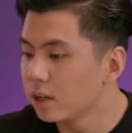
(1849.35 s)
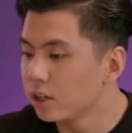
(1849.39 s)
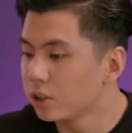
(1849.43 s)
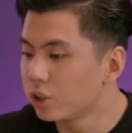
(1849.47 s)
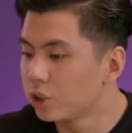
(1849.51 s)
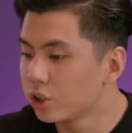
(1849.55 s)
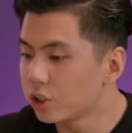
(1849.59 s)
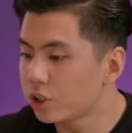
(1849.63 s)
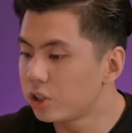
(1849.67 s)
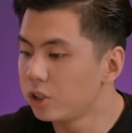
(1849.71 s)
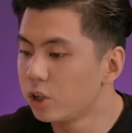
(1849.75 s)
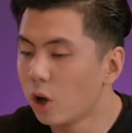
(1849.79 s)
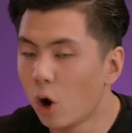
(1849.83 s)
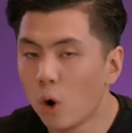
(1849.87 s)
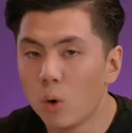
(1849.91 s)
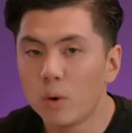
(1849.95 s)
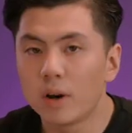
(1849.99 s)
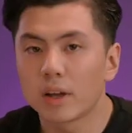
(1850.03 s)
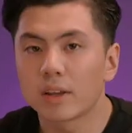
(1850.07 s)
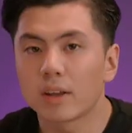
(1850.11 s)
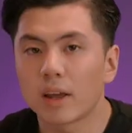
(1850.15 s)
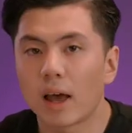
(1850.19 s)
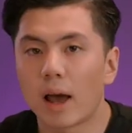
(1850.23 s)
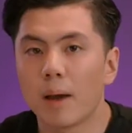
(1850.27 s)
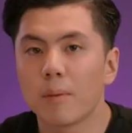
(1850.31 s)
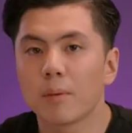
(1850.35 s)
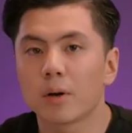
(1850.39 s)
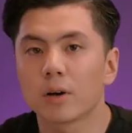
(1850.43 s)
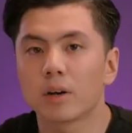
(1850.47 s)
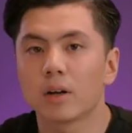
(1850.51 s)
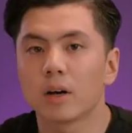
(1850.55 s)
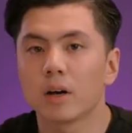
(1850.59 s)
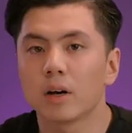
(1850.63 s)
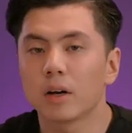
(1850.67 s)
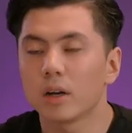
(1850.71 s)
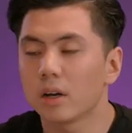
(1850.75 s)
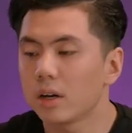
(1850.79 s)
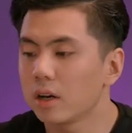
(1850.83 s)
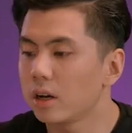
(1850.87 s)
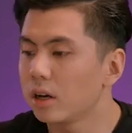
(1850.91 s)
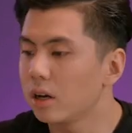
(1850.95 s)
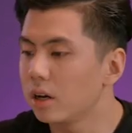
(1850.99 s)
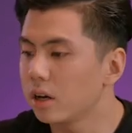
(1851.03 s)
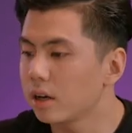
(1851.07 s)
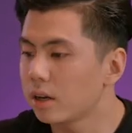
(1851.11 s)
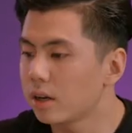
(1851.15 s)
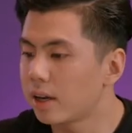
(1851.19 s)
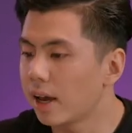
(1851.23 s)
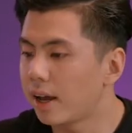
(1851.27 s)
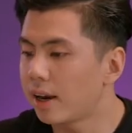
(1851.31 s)
Just know that I'm gonna
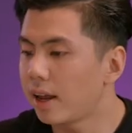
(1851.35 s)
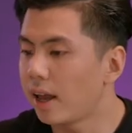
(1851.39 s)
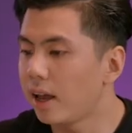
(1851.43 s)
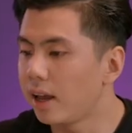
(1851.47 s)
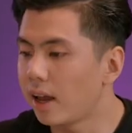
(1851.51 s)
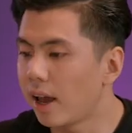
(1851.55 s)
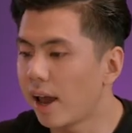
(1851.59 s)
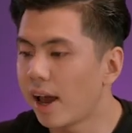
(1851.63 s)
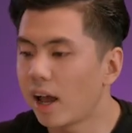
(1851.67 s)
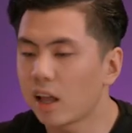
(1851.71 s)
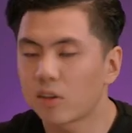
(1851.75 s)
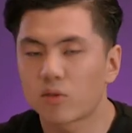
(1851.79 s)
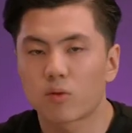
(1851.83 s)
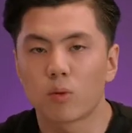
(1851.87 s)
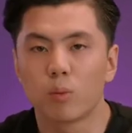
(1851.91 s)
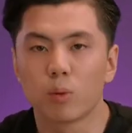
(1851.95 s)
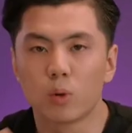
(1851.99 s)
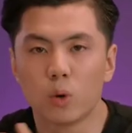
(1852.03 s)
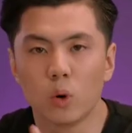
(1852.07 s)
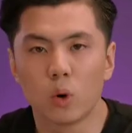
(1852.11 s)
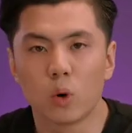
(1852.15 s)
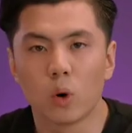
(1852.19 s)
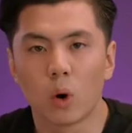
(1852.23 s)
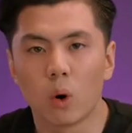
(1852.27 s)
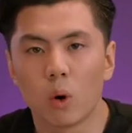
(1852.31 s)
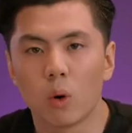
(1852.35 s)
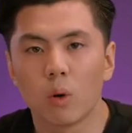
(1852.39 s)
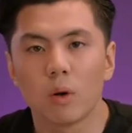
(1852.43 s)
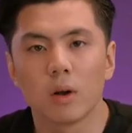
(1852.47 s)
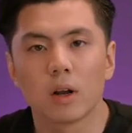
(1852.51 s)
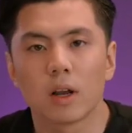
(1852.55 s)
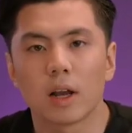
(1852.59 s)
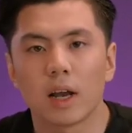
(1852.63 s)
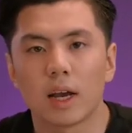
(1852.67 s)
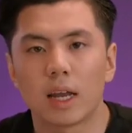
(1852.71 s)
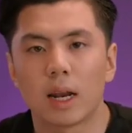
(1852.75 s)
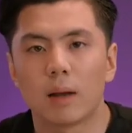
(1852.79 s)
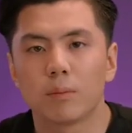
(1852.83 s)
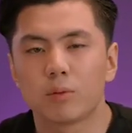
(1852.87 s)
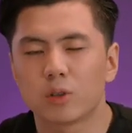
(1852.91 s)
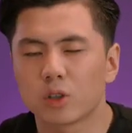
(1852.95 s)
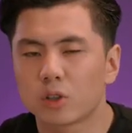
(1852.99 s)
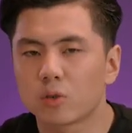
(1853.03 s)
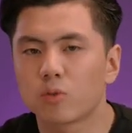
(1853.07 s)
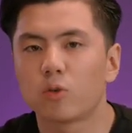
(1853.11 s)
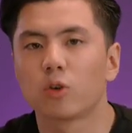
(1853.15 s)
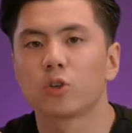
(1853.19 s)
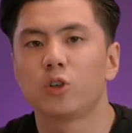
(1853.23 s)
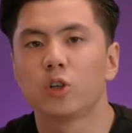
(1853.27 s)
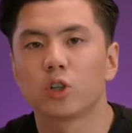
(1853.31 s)
get an ad from Google, and I'm
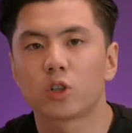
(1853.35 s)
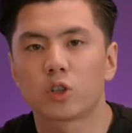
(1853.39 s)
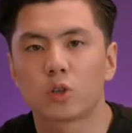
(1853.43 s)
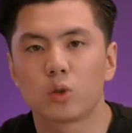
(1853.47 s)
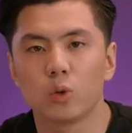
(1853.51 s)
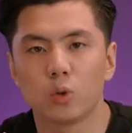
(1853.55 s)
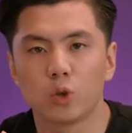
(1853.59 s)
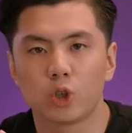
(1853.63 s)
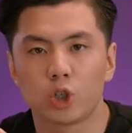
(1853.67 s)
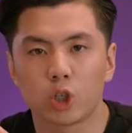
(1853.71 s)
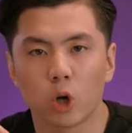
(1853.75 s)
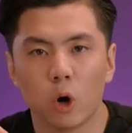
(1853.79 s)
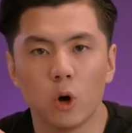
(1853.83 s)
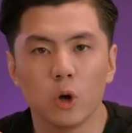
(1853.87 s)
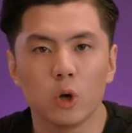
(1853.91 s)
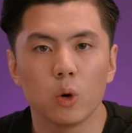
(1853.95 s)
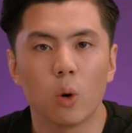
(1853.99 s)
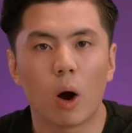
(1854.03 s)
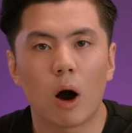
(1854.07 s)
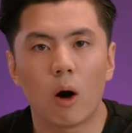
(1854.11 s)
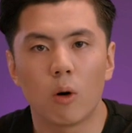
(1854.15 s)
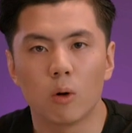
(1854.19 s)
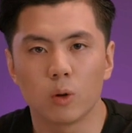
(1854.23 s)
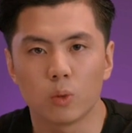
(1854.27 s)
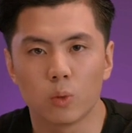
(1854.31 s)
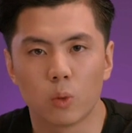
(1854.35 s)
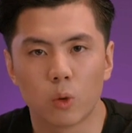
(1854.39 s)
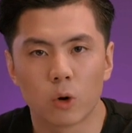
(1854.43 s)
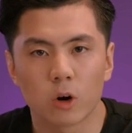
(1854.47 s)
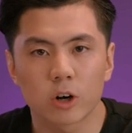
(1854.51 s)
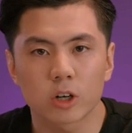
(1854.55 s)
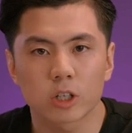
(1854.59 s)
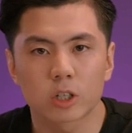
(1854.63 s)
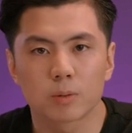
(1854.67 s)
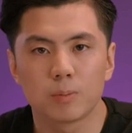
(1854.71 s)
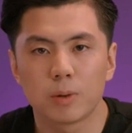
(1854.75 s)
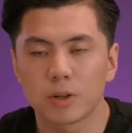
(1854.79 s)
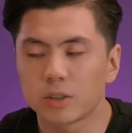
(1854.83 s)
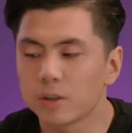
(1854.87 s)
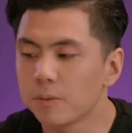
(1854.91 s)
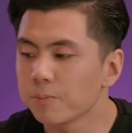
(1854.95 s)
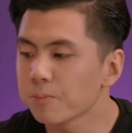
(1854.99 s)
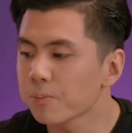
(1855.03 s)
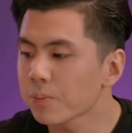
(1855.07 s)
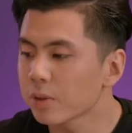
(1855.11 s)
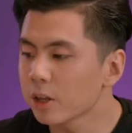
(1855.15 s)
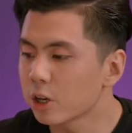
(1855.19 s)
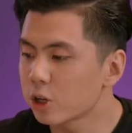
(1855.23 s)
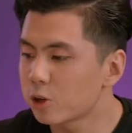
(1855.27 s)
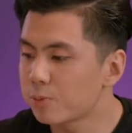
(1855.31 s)
just to show you how it works, but
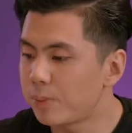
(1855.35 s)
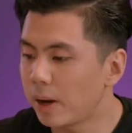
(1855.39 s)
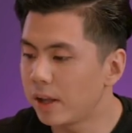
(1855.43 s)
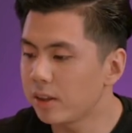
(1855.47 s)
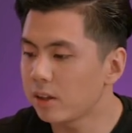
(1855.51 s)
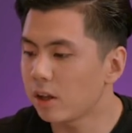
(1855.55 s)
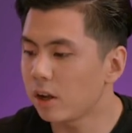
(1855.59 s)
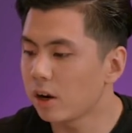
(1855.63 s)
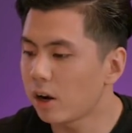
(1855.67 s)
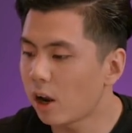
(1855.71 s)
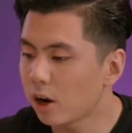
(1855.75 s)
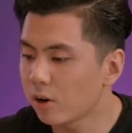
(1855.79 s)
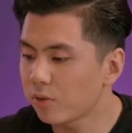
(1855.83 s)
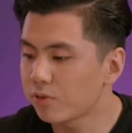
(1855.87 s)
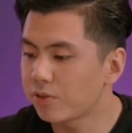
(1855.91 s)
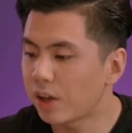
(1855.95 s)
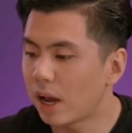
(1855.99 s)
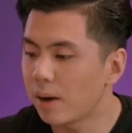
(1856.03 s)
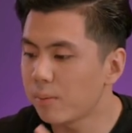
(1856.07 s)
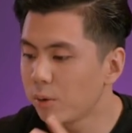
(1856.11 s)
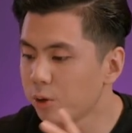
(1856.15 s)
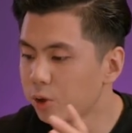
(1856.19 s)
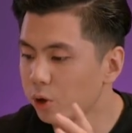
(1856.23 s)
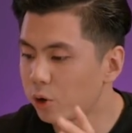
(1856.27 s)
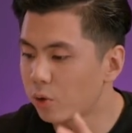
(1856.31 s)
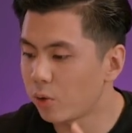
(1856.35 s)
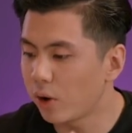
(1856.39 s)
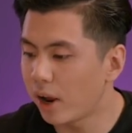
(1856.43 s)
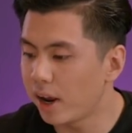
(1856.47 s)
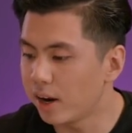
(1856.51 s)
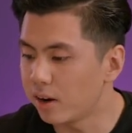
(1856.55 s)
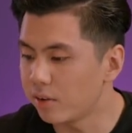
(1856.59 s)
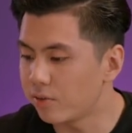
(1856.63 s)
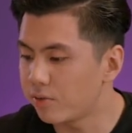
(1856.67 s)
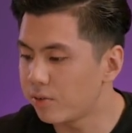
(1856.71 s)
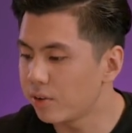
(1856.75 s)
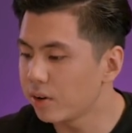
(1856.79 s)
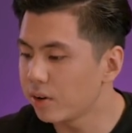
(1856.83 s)
spend a lot of time on the creative.